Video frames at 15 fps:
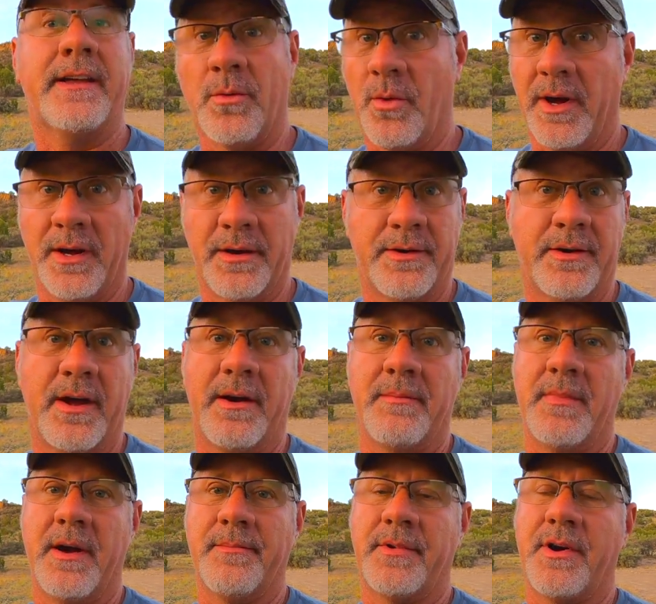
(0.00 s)
get a welder.
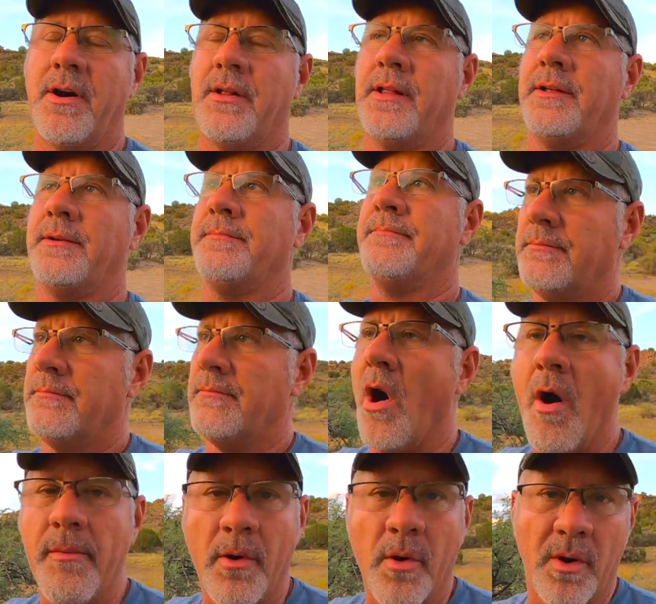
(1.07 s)
I'm calling
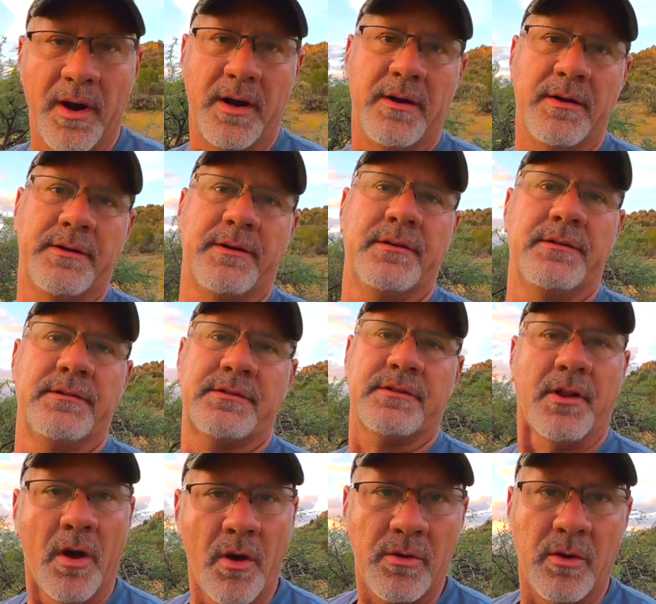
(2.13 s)
mobile welders,
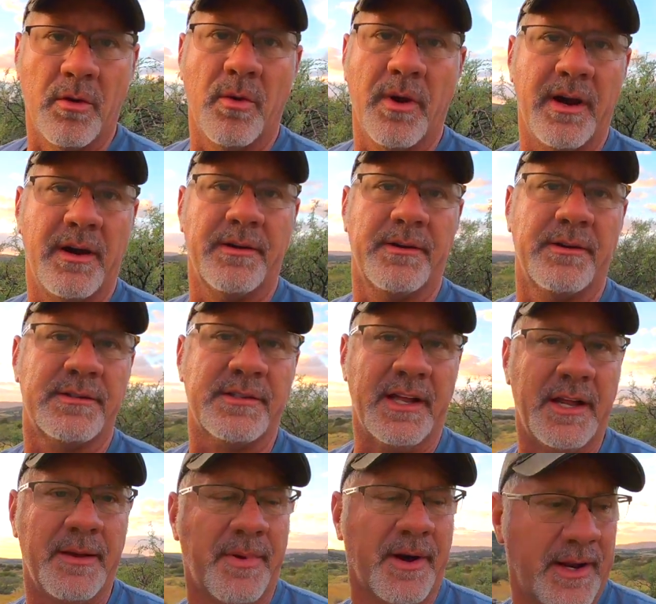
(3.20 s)
local welders,
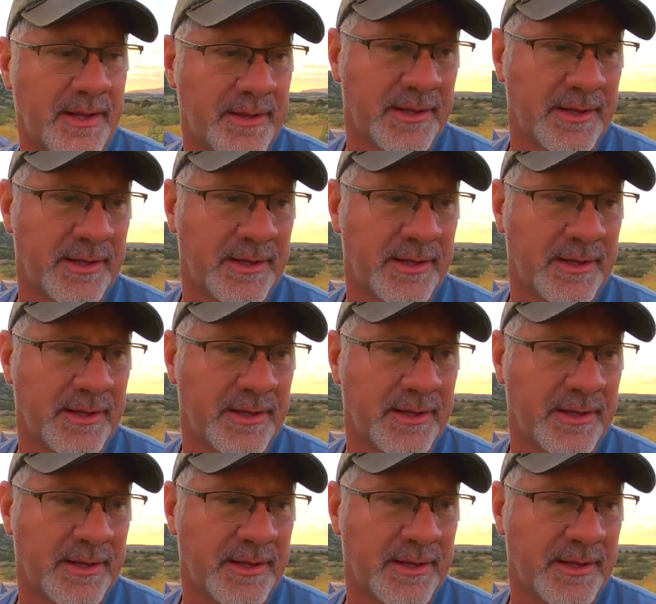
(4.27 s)
anybody